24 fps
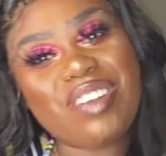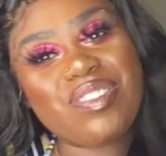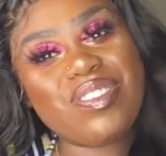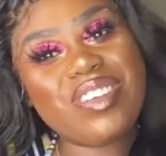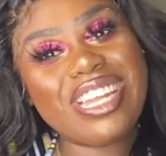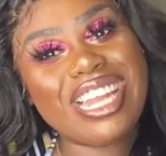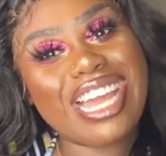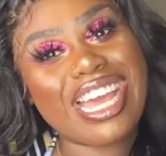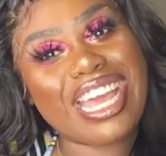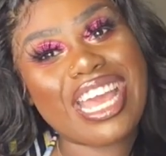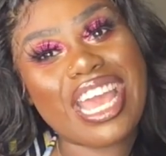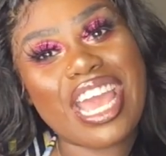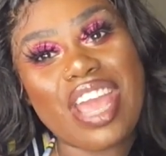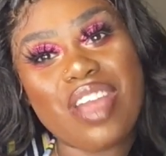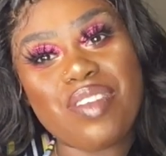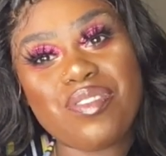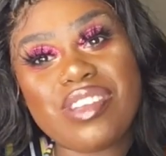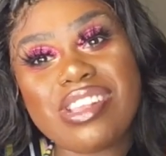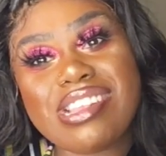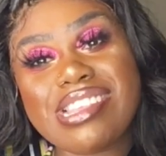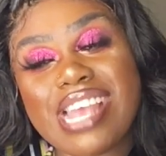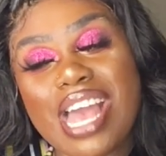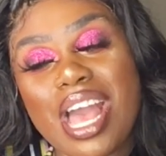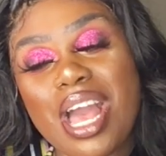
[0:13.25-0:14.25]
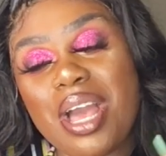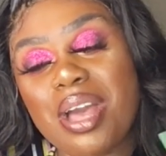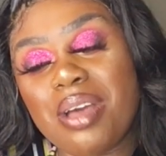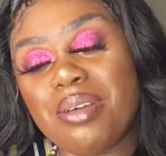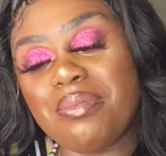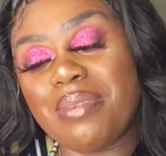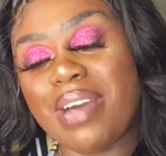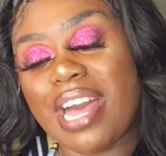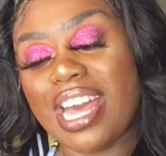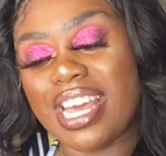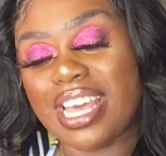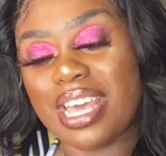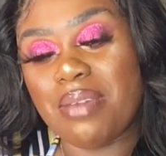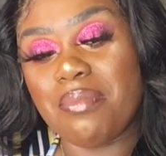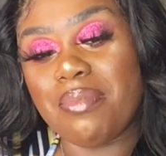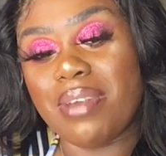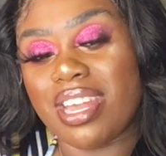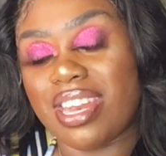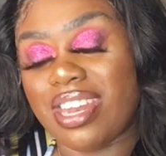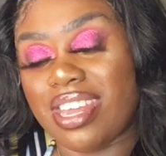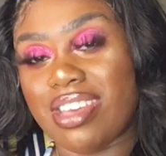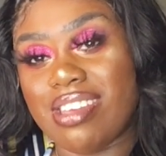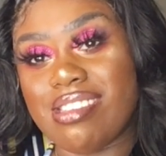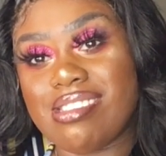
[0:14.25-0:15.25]
I feel like every time I get
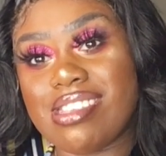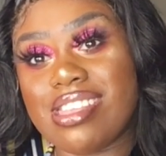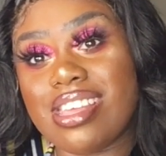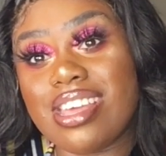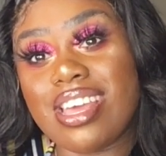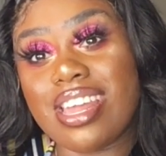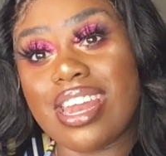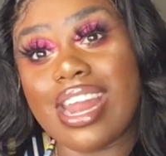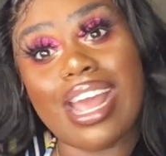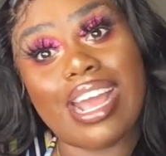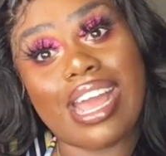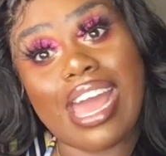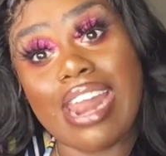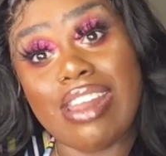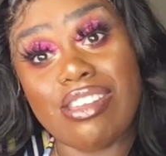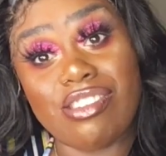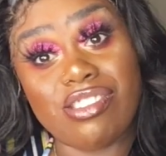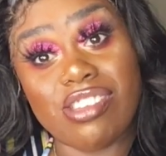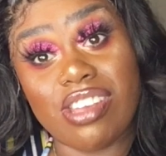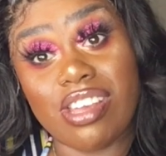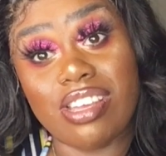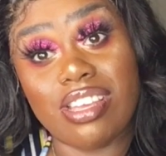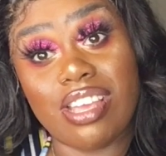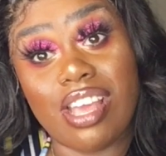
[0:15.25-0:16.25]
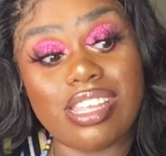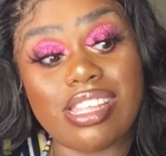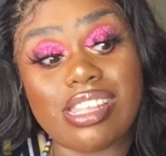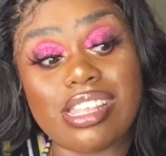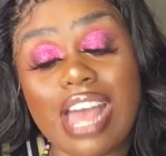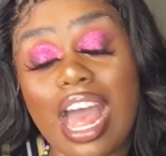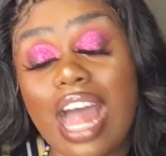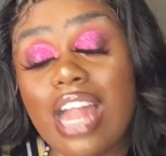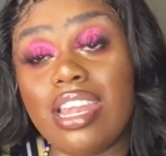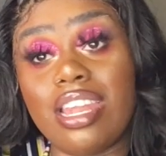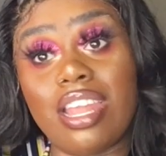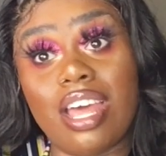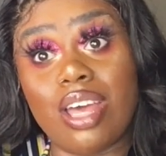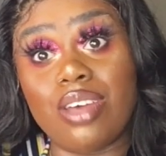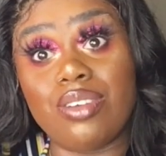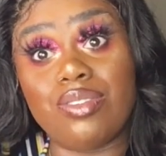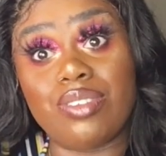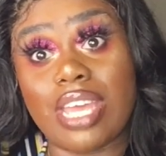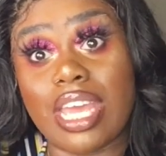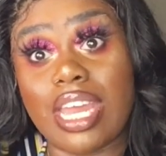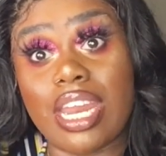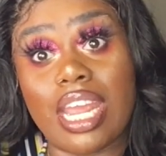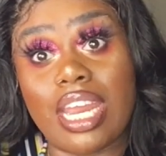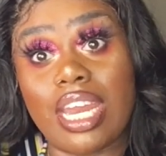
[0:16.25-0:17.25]
my nails done, I gotta show y'all. I
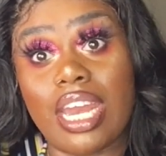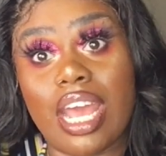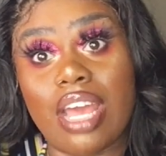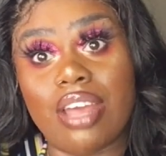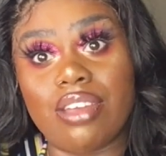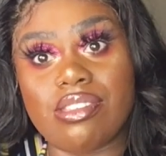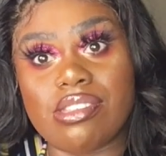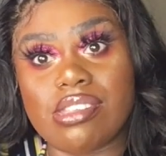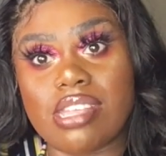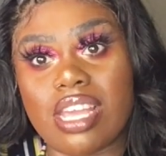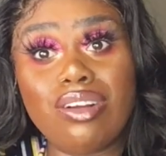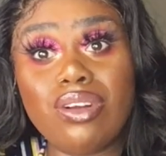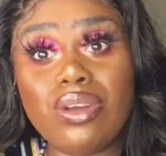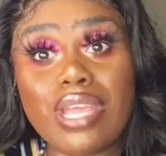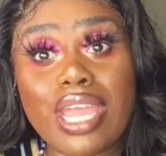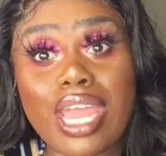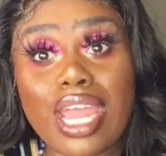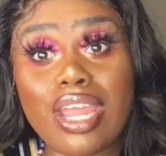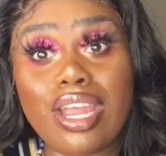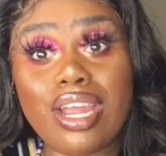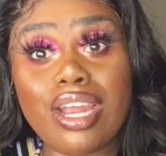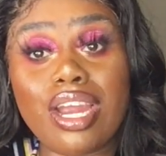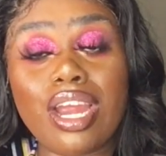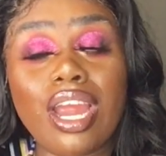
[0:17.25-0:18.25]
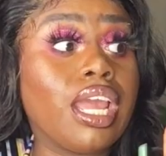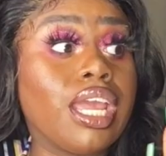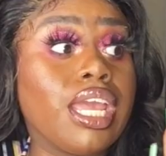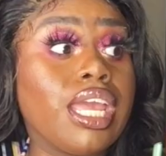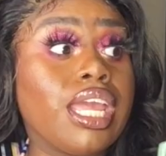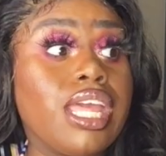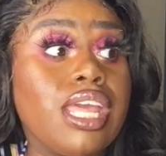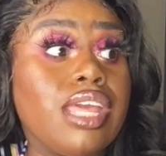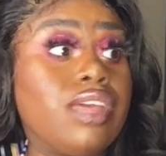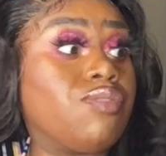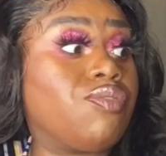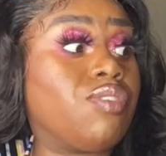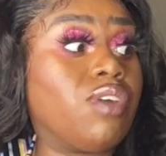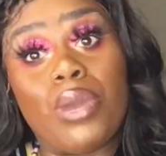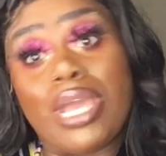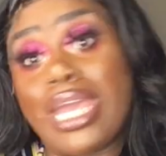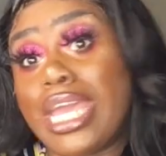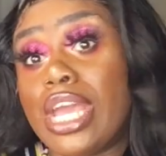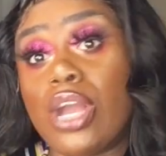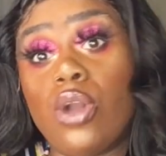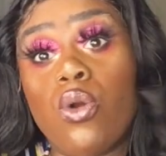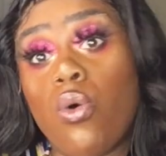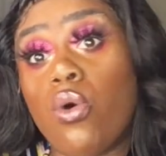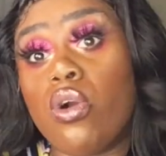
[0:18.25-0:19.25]
love getting nails done. I don't care if I'm
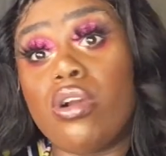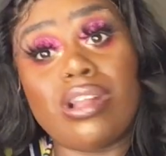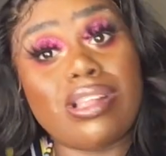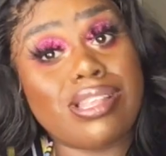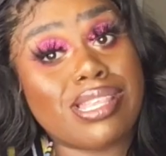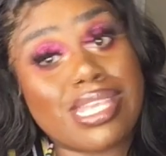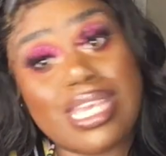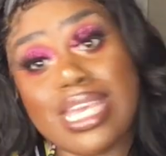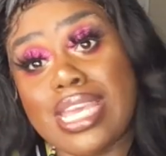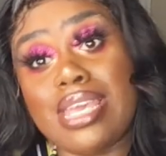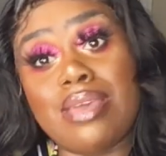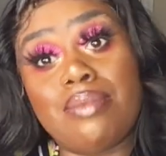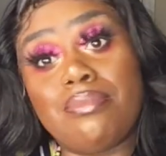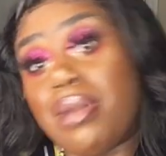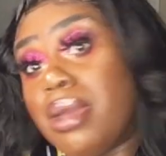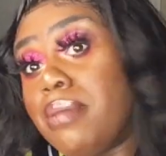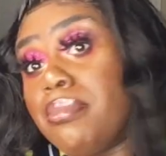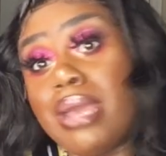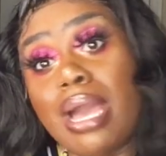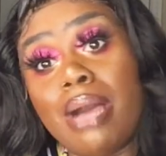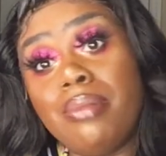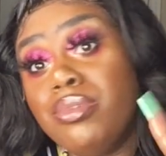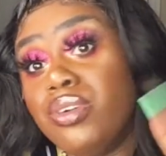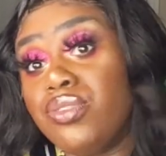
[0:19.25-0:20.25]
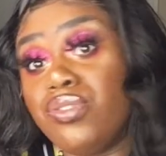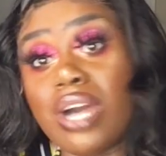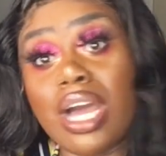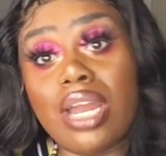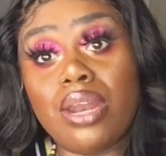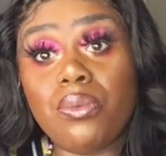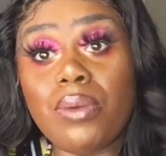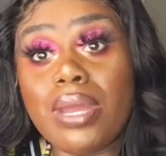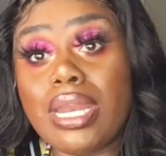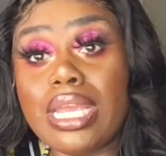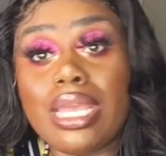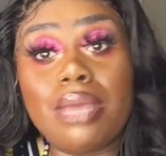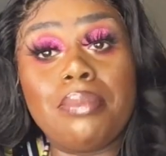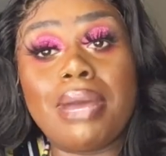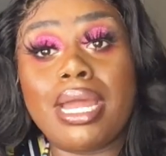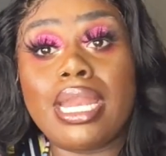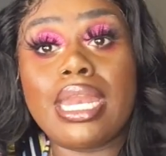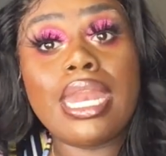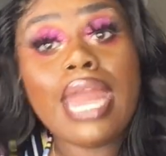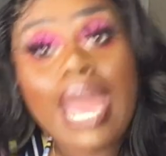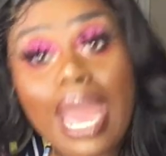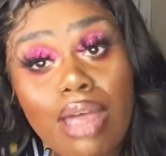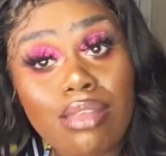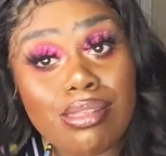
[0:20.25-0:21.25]
in quarantine, baby, I'm gonna find a way to get my
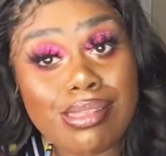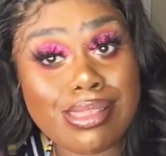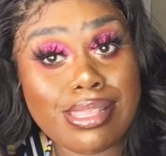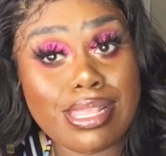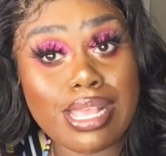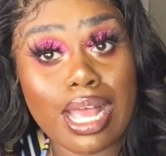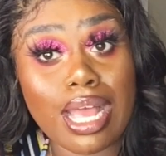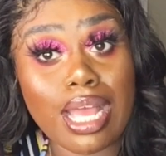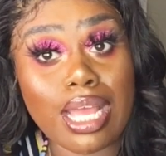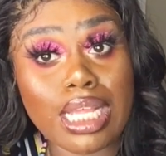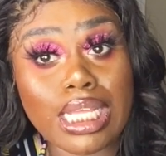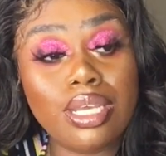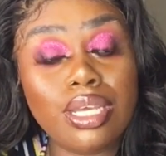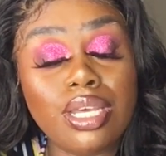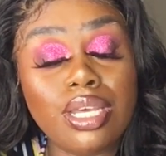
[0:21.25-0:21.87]
nails done.